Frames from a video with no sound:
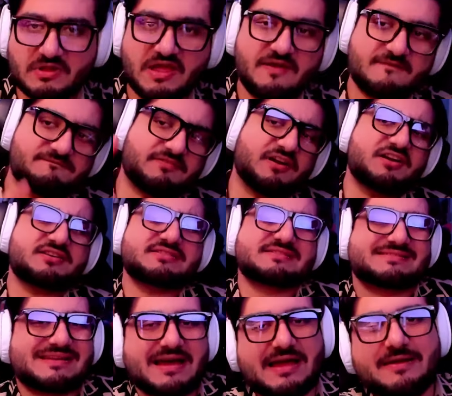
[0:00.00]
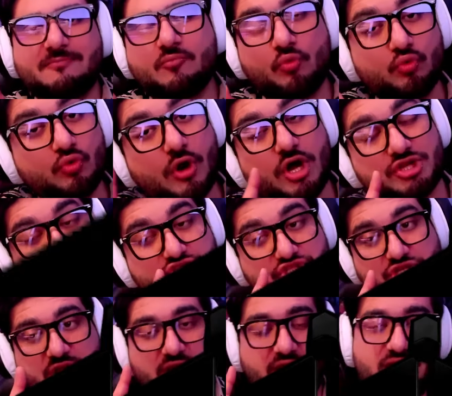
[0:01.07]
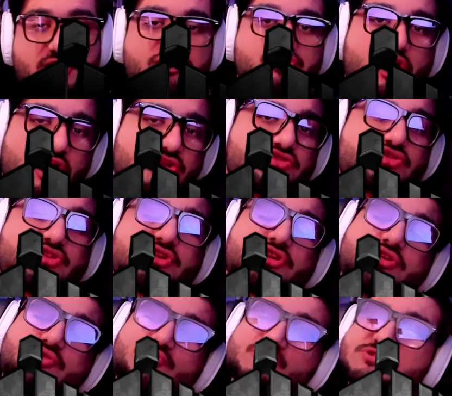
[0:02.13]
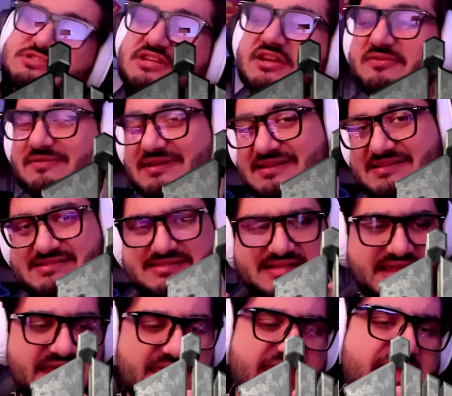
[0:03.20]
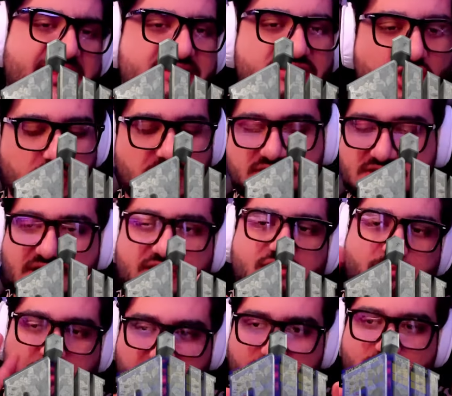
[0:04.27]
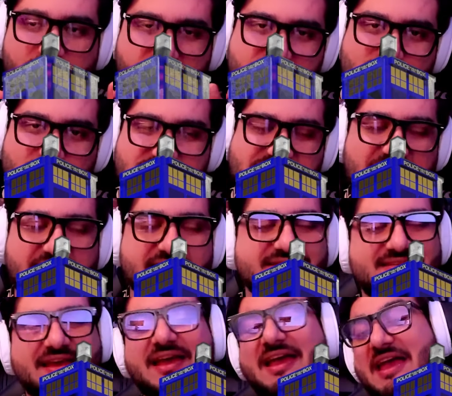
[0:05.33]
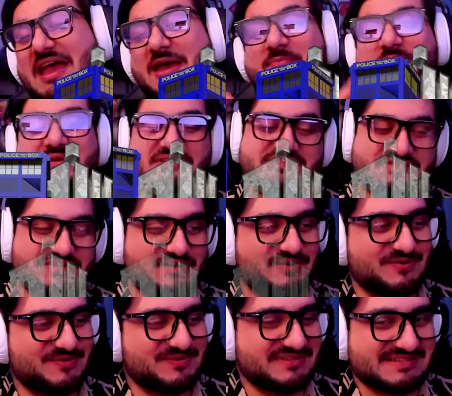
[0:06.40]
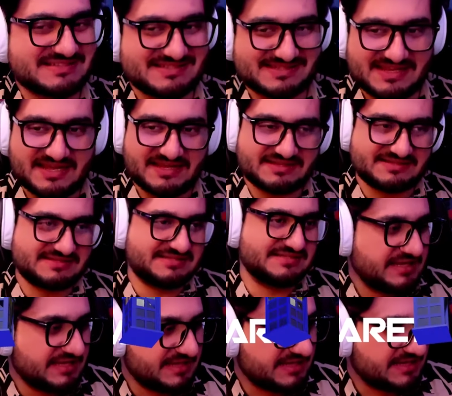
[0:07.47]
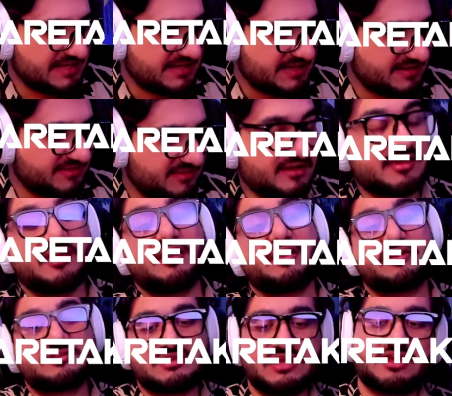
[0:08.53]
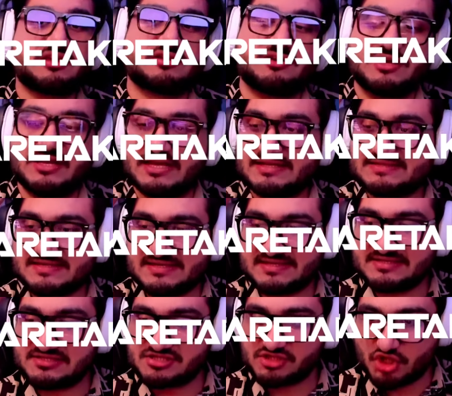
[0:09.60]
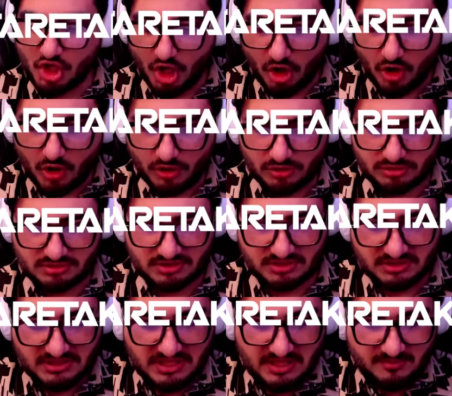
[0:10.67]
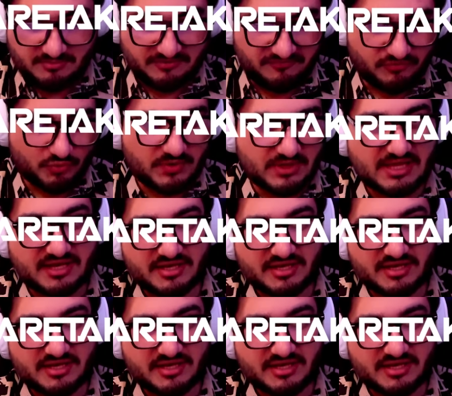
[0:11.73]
first time watching Doctor Who Series 8. I just had to make sure this was 8. Episode 6, uh, The Caretaker, it is called. Before we get